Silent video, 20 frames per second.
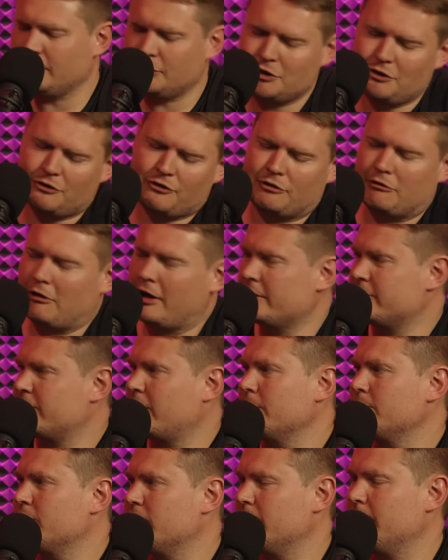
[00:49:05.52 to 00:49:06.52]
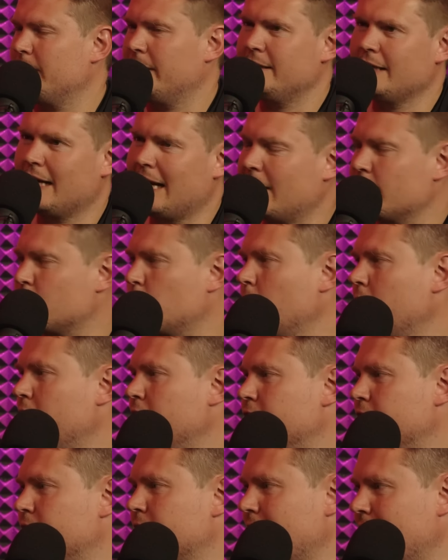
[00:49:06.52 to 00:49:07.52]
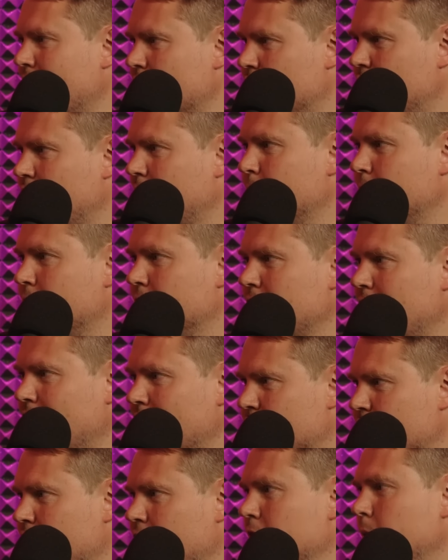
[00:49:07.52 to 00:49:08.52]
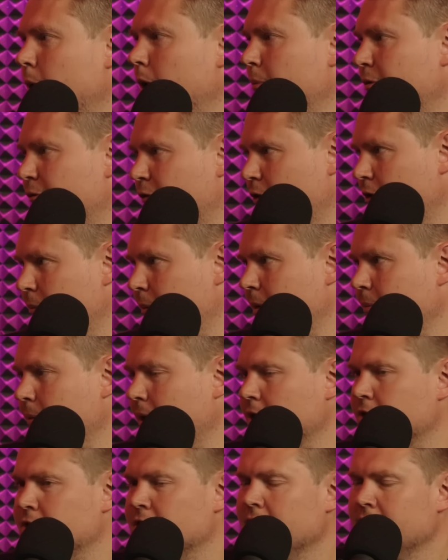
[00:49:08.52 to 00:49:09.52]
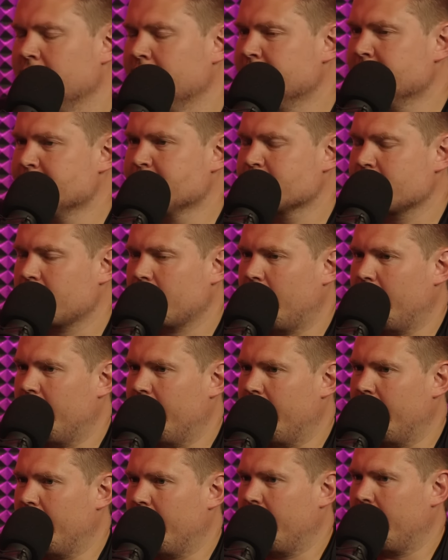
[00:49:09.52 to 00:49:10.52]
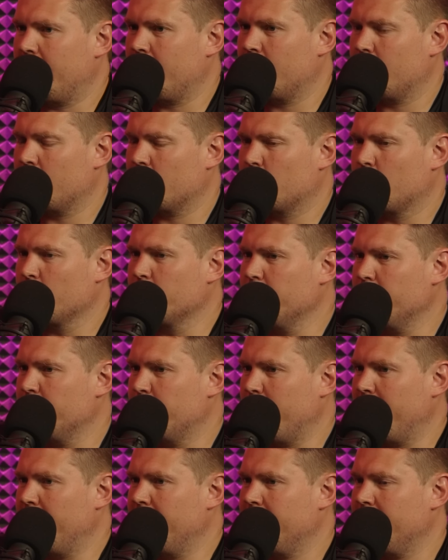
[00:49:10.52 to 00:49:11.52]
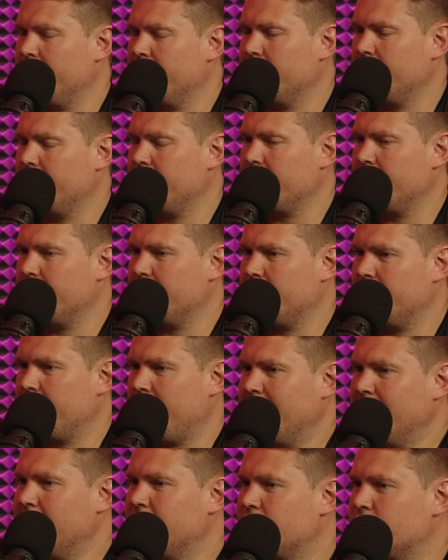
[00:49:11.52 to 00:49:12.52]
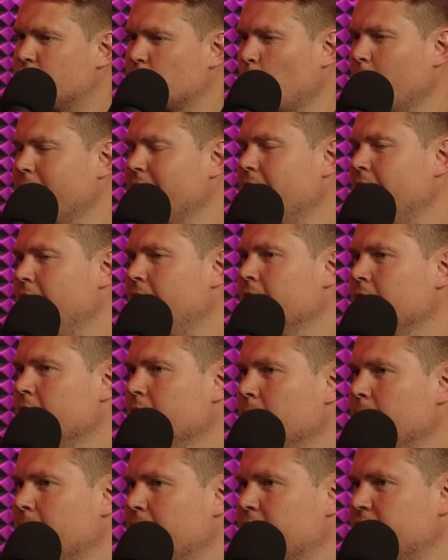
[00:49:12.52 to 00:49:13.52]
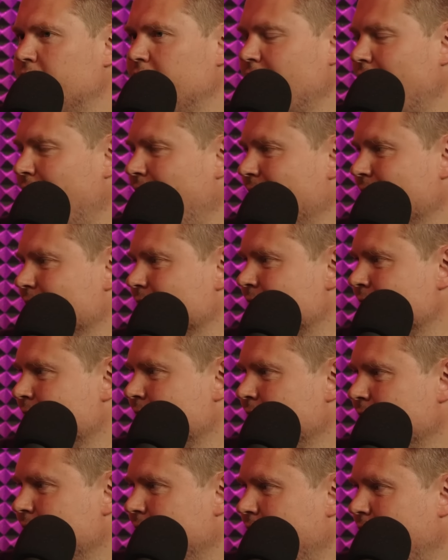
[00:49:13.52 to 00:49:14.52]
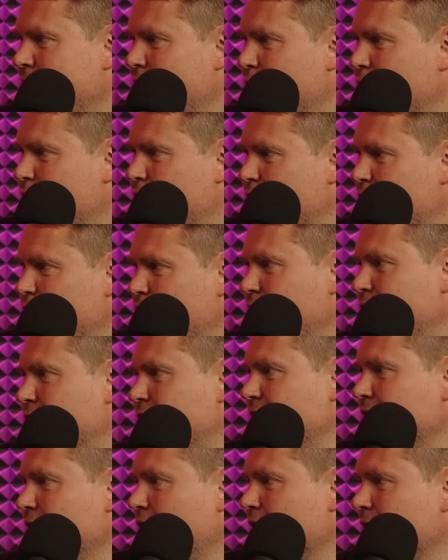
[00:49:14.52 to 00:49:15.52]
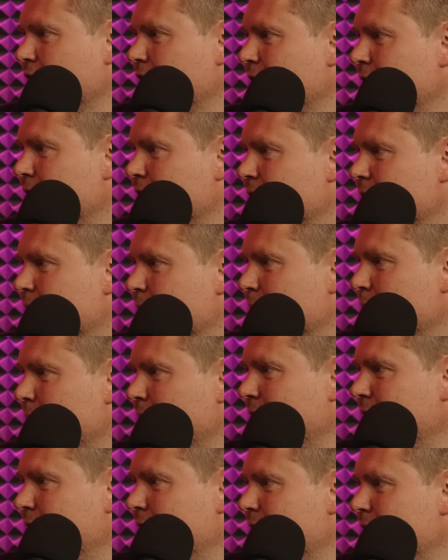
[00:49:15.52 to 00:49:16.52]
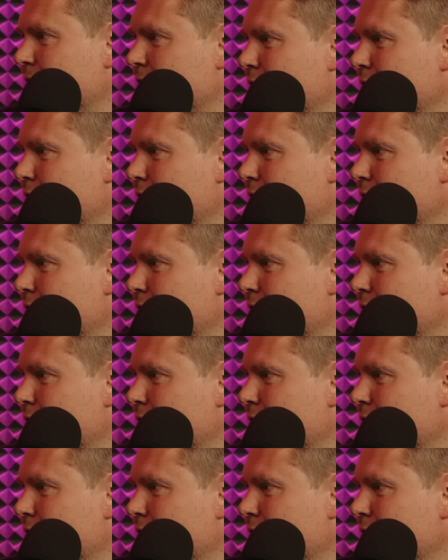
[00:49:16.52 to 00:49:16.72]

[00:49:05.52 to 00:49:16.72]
at just the right time to do it, in the last words of the last segment on the last Dynamite before the big match. Couldn't have been any sweeter, because they've had a 59-minute,